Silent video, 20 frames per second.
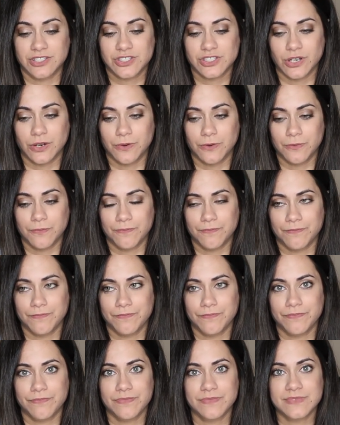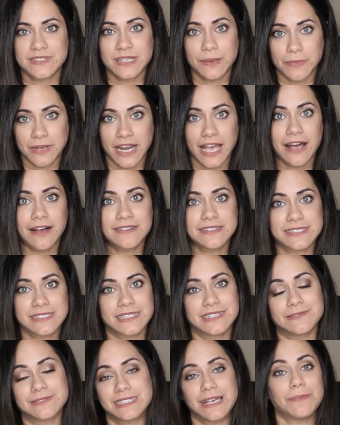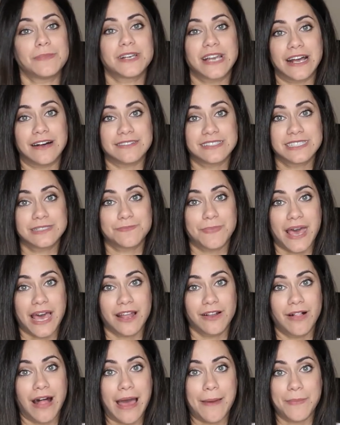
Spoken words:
So someone else's battle,